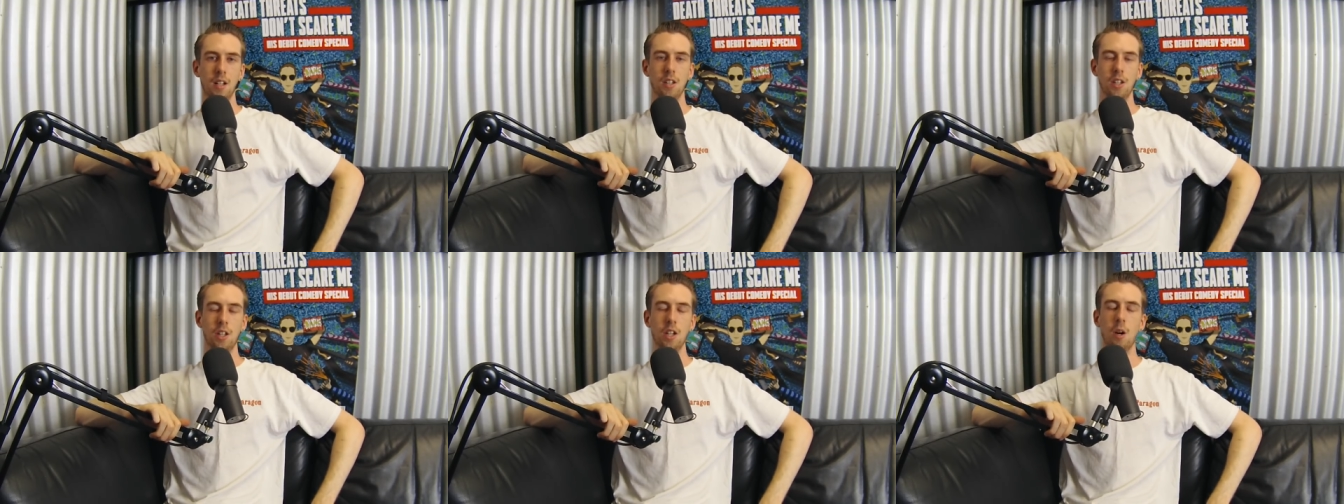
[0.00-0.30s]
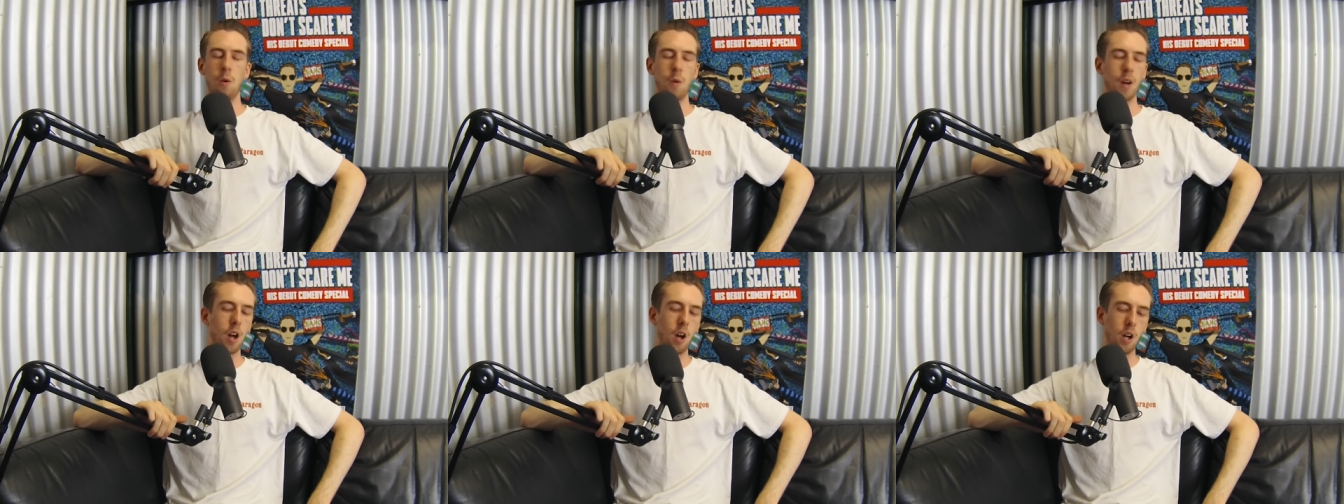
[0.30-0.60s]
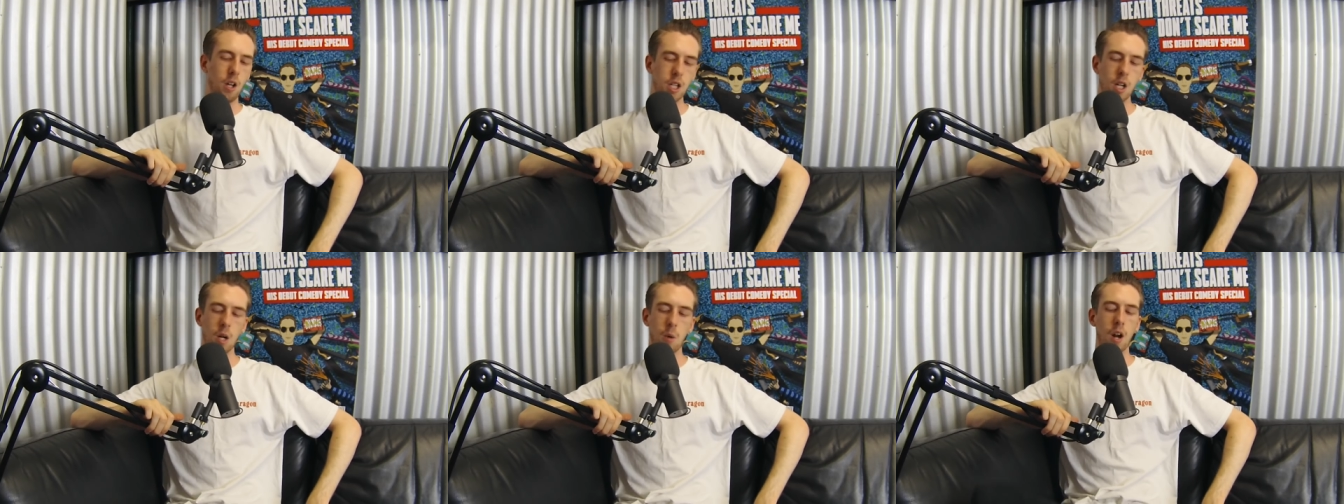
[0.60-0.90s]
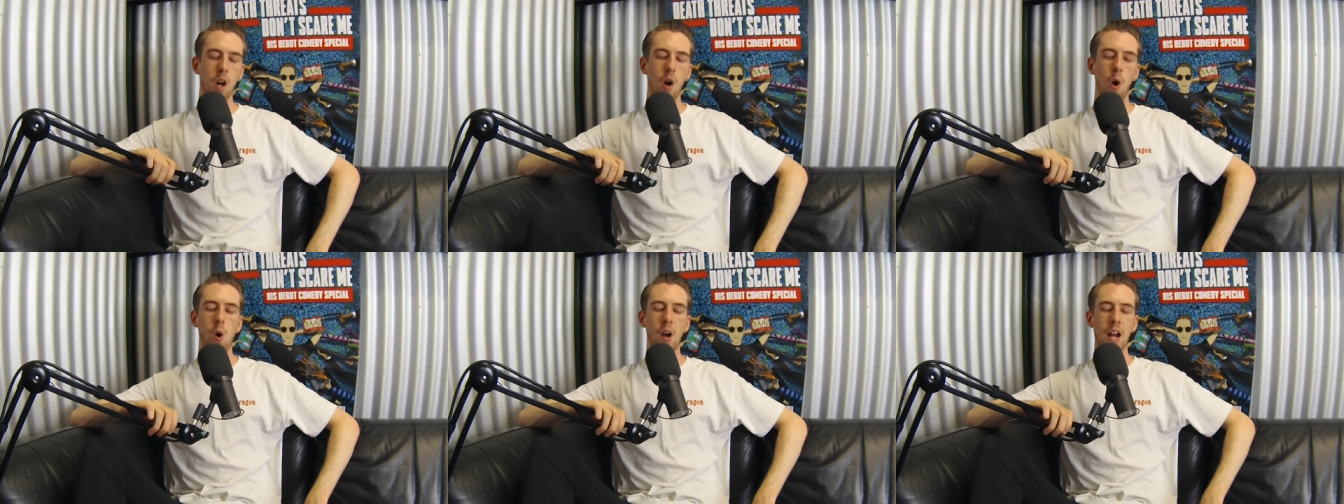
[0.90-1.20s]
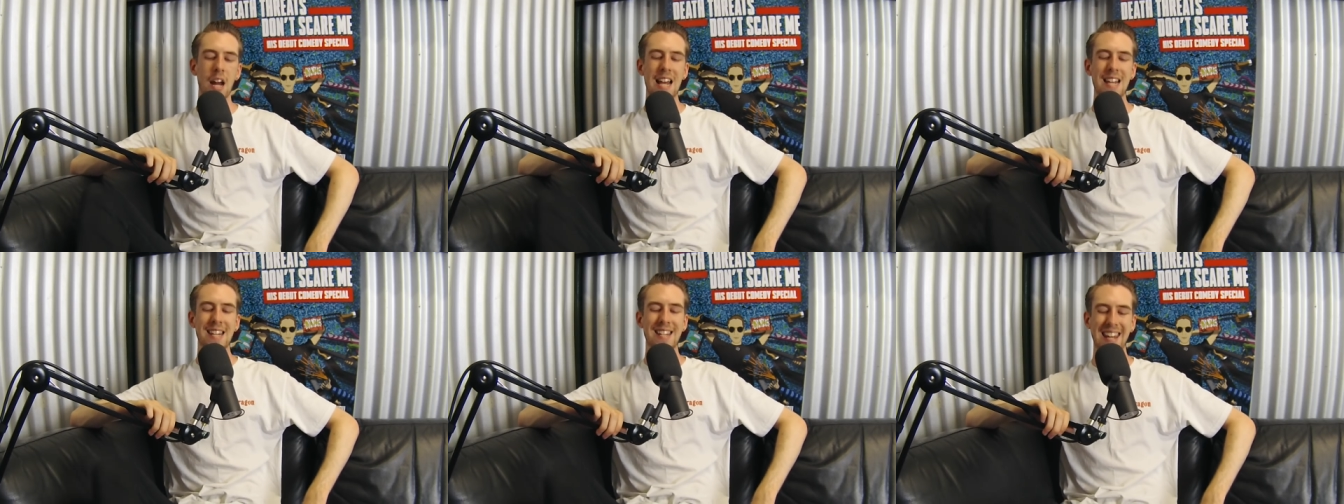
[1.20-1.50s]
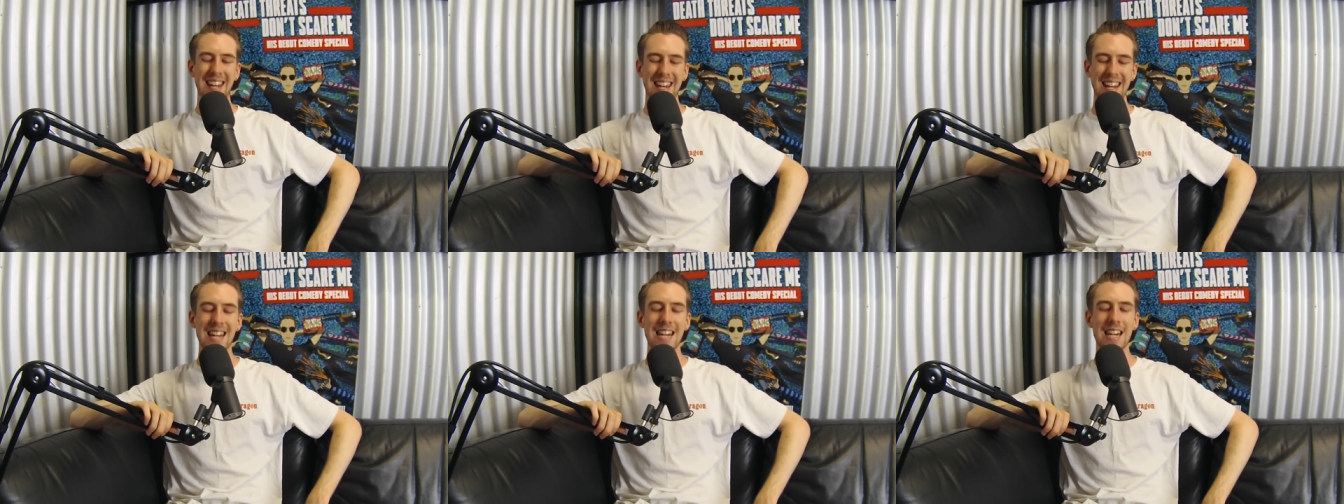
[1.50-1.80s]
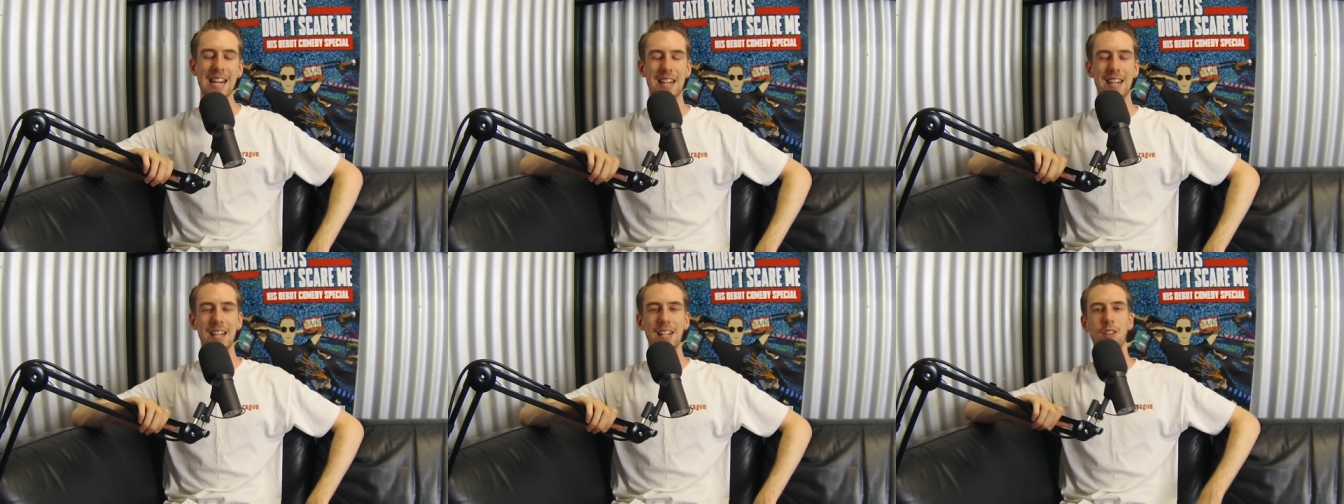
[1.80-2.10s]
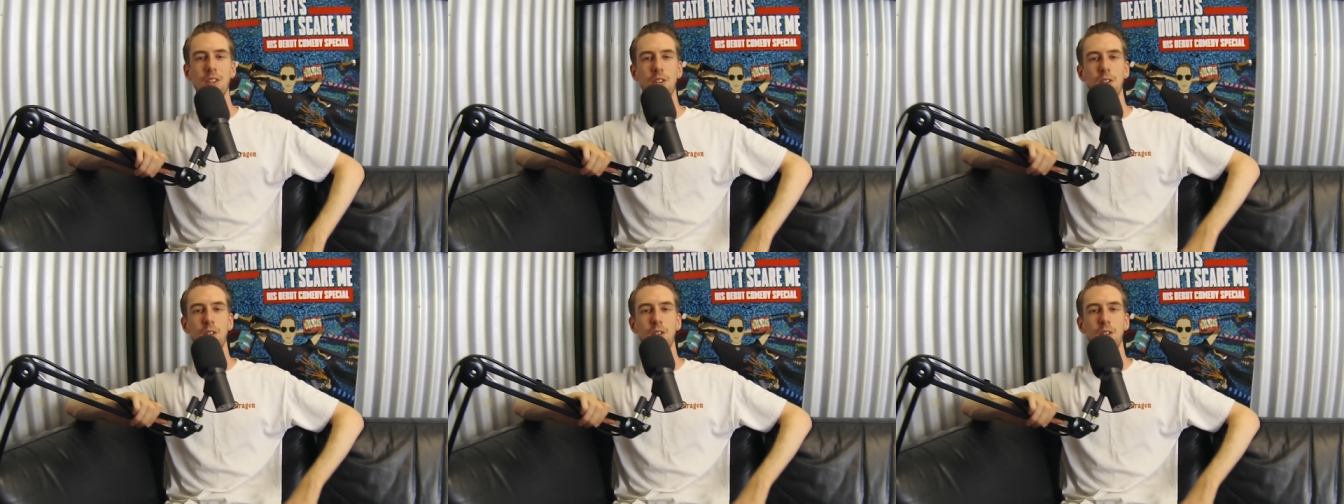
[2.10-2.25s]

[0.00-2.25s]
You don't want to. You don't want to organize anything to